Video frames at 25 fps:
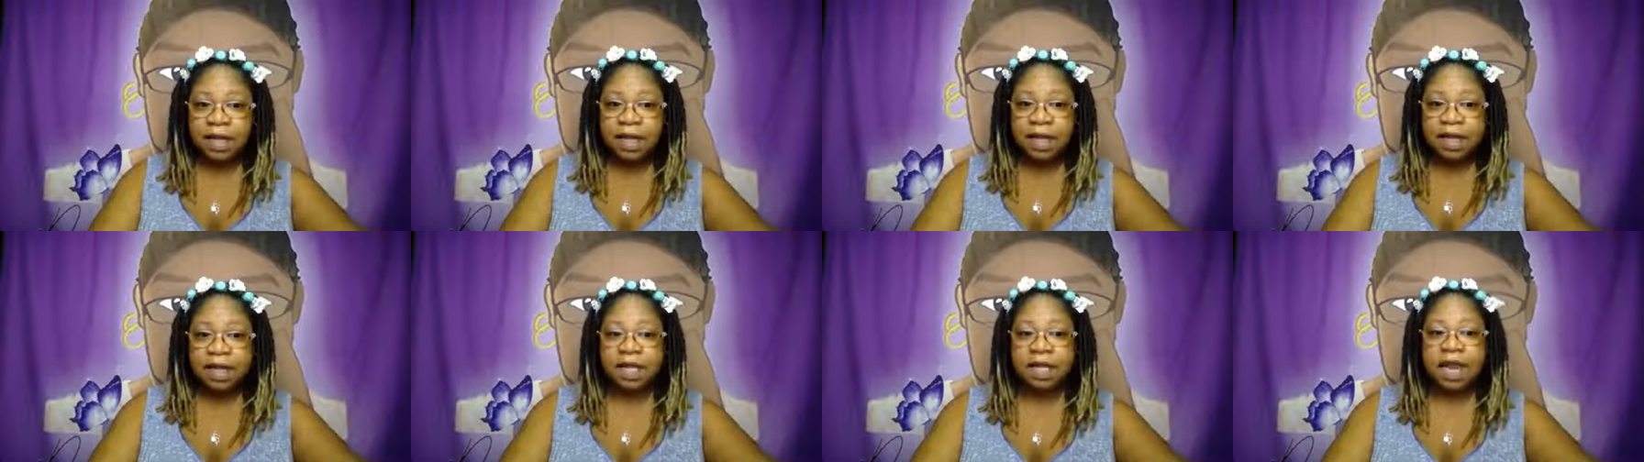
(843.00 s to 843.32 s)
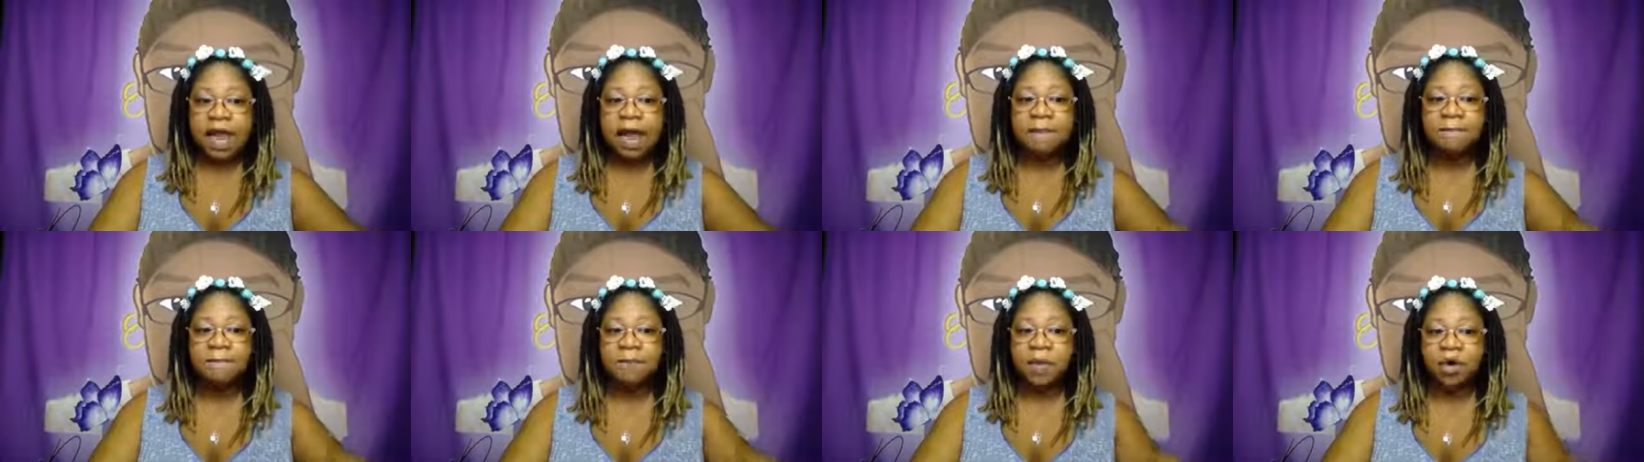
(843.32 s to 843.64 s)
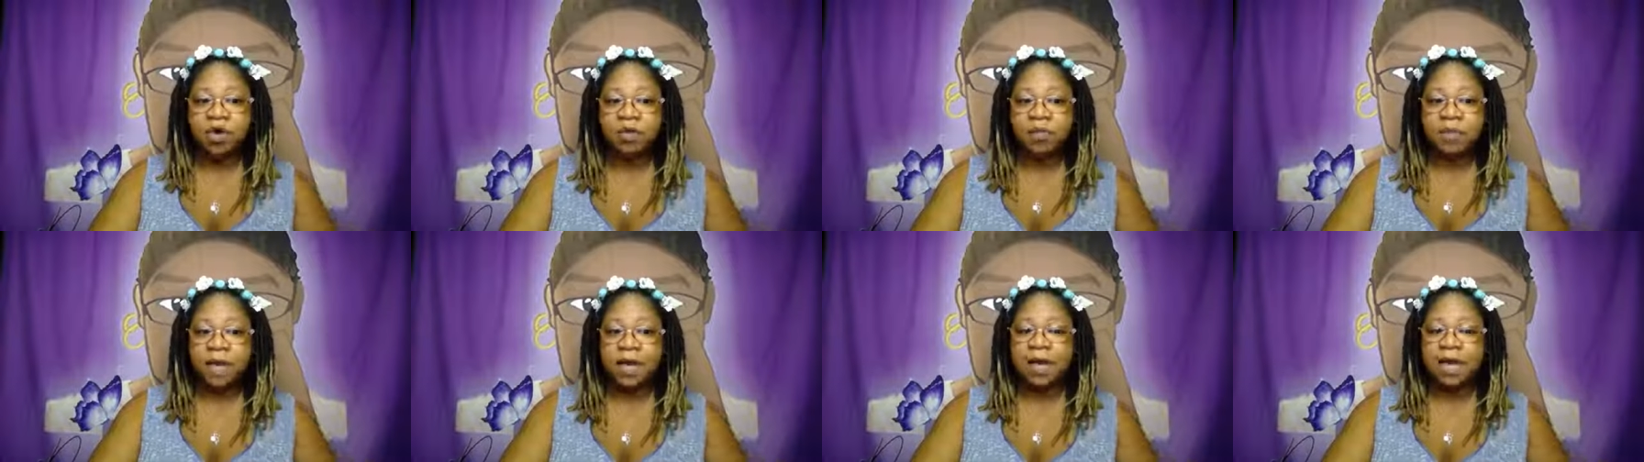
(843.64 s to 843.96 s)
in that
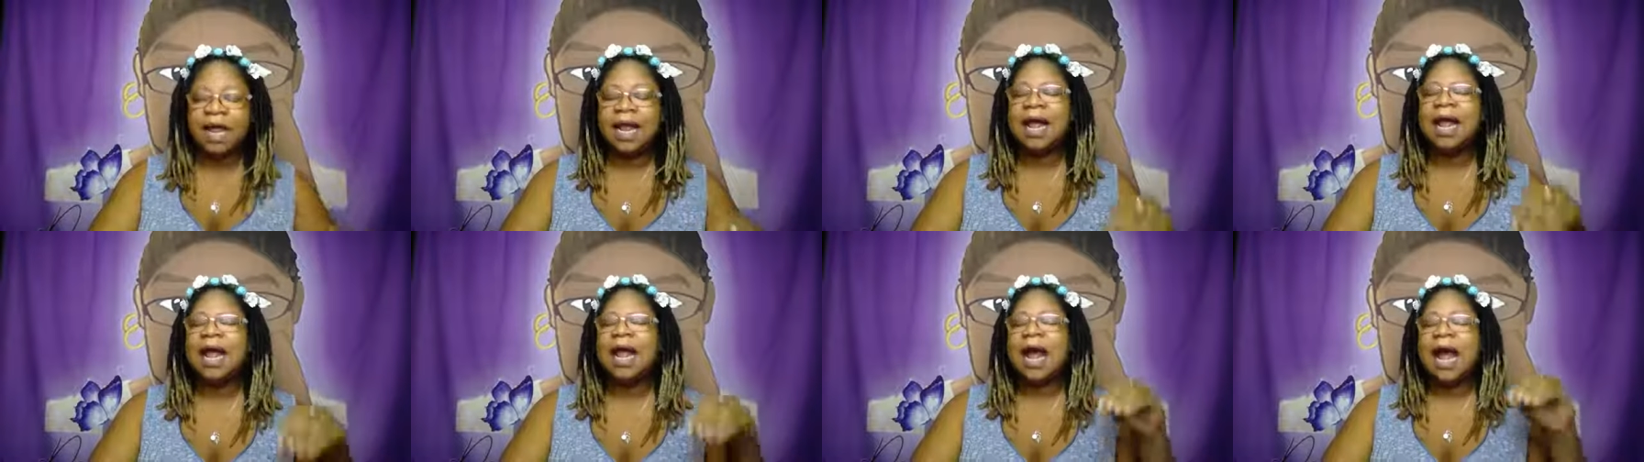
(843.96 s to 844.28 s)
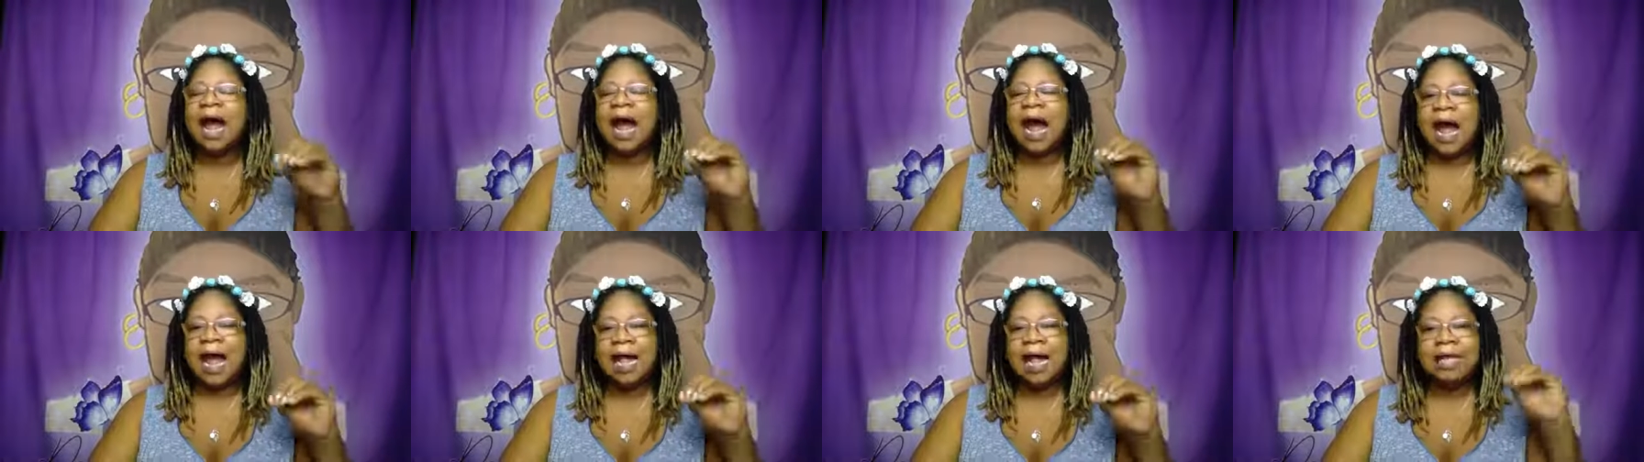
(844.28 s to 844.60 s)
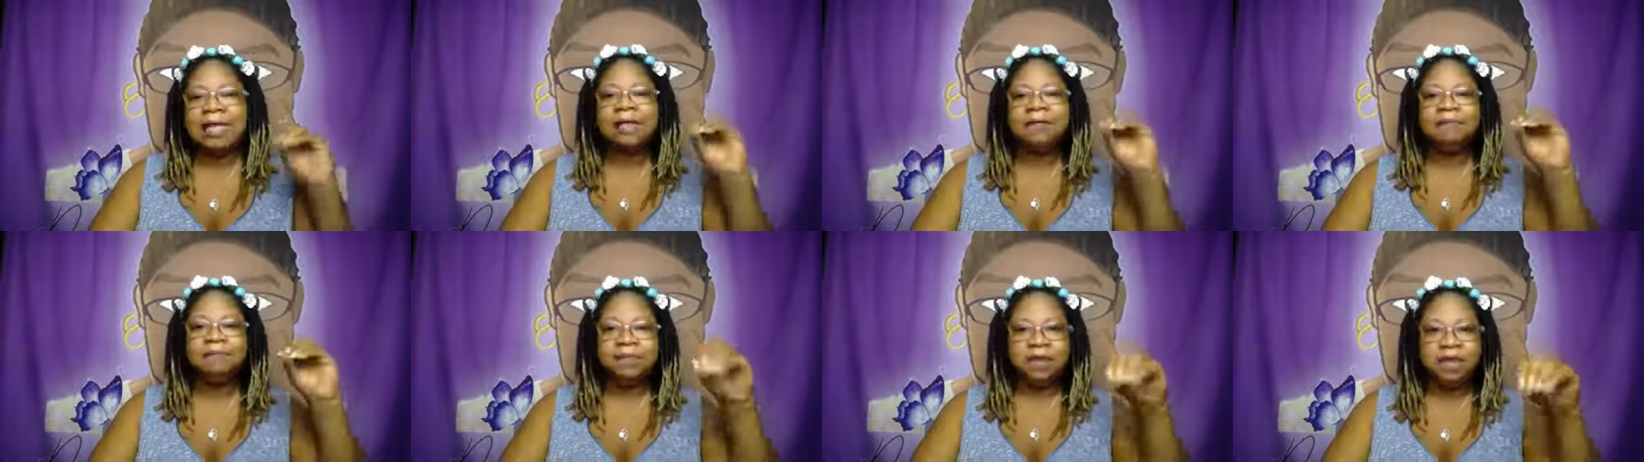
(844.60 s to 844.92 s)
moment. I
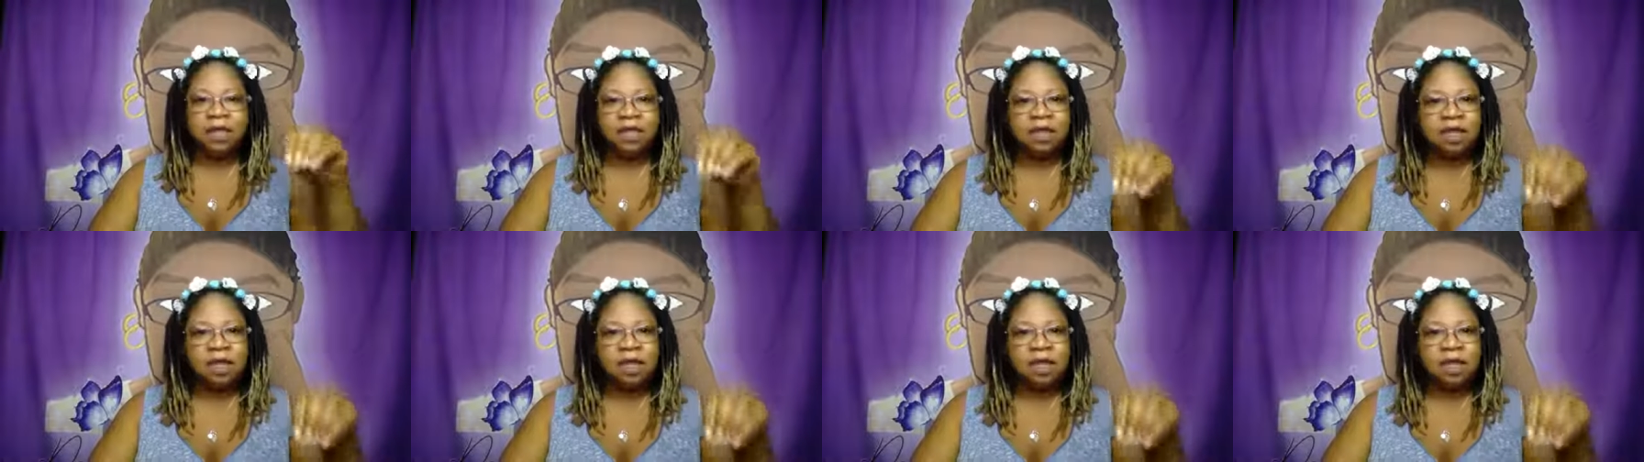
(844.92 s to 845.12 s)
can be